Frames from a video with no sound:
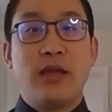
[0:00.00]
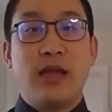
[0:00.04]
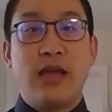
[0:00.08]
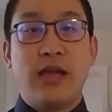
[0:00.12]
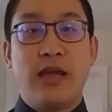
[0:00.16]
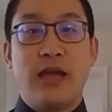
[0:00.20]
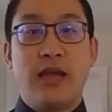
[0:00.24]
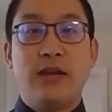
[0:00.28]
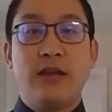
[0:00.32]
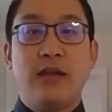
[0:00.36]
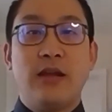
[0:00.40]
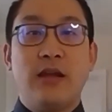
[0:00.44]

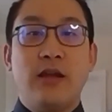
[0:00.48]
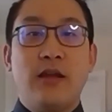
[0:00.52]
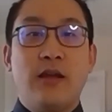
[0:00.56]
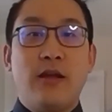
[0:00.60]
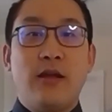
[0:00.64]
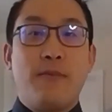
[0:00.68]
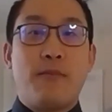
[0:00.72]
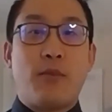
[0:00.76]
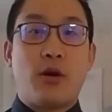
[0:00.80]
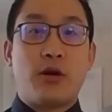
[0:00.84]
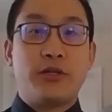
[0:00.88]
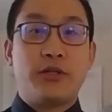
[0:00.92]
And
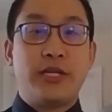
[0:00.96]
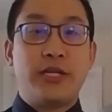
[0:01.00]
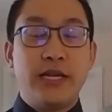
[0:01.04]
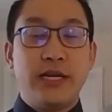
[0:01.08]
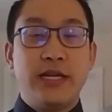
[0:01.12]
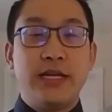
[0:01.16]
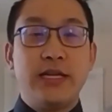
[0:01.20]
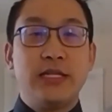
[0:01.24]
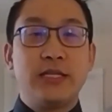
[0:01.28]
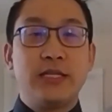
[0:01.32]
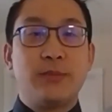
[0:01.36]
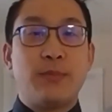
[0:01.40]

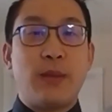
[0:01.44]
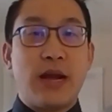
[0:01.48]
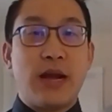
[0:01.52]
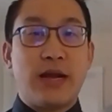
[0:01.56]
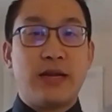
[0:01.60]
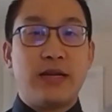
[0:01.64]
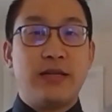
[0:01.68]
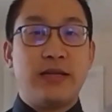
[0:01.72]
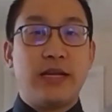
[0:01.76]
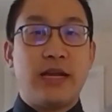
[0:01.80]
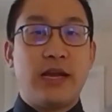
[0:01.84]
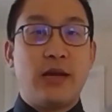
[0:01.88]
martinis back
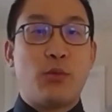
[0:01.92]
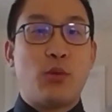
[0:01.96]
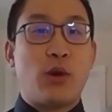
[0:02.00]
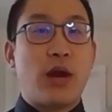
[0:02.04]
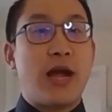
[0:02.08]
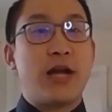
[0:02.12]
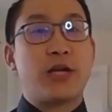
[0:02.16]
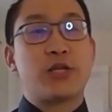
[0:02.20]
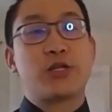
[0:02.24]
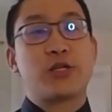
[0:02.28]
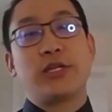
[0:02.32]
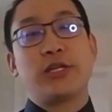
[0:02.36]
in the day were
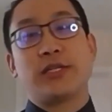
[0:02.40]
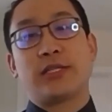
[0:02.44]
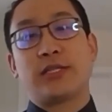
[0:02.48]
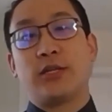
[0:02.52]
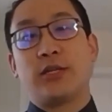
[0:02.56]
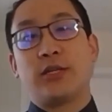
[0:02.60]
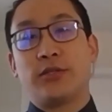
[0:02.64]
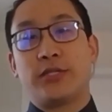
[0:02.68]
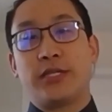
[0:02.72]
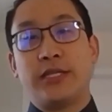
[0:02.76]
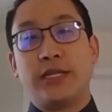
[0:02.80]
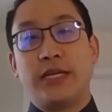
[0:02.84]
actually
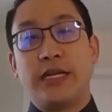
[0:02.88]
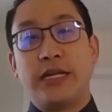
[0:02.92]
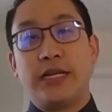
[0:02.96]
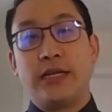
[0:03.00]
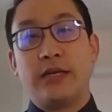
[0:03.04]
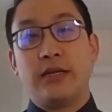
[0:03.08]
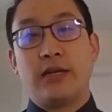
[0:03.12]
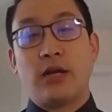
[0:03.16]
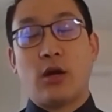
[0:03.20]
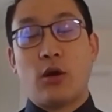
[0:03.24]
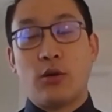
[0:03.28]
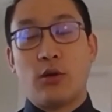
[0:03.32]

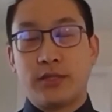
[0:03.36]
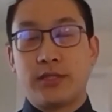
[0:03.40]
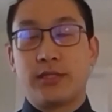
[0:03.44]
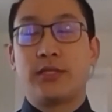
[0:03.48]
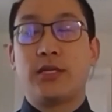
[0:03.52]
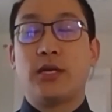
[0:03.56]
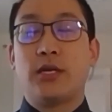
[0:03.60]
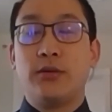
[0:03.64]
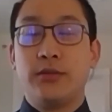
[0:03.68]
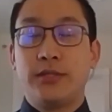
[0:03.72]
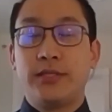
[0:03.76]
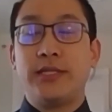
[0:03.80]

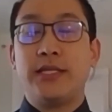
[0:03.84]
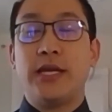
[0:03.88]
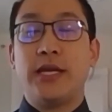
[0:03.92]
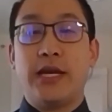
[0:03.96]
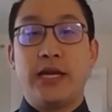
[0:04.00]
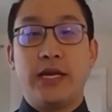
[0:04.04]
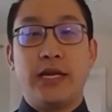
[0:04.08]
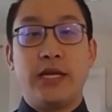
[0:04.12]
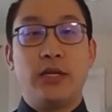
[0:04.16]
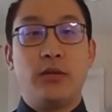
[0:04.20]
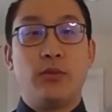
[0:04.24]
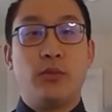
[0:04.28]

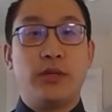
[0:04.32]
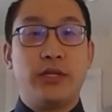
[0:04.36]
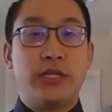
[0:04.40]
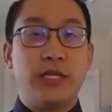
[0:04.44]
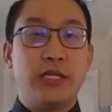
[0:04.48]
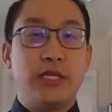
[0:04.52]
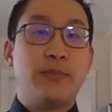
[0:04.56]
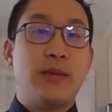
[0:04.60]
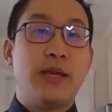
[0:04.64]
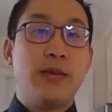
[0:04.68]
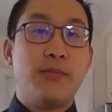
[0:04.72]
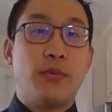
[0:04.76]
associated with
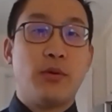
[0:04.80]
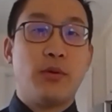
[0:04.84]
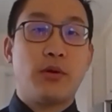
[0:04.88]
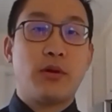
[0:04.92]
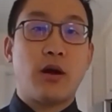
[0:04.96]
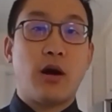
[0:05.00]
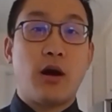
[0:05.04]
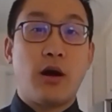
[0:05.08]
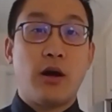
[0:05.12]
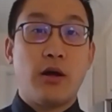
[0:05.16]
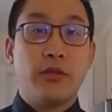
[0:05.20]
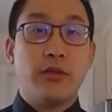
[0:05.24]
these people
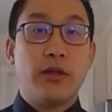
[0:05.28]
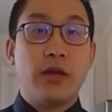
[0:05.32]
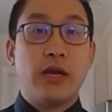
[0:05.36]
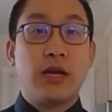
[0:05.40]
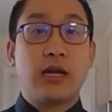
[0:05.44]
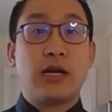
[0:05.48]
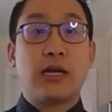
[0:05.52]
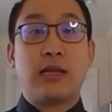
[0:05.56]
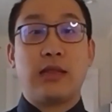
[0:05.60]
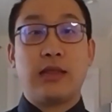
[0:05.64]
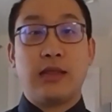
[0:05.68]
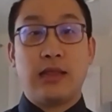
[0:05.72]
called
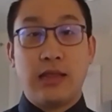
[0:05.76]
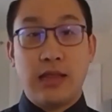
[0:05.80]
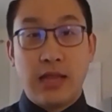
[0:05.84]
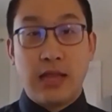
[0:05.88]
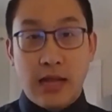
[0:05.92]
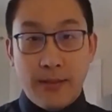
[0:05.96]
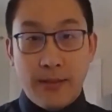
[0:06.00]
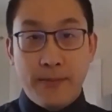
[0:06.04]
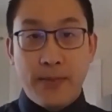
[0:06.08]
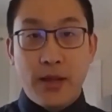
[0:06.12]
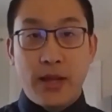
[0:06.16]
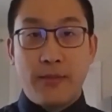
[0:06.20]

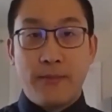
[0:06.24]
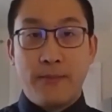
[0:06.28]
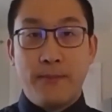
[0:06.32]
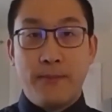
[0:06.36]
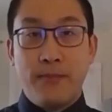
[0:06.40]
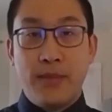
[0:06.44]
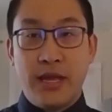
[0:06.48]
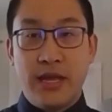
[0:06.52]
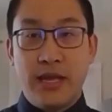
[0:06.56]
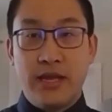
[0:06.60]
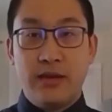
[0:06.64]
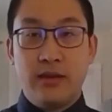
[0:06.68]
club
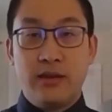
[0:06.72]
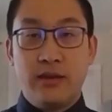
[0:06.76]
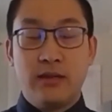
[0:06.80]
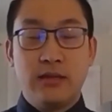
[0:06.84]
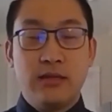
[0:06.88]
men.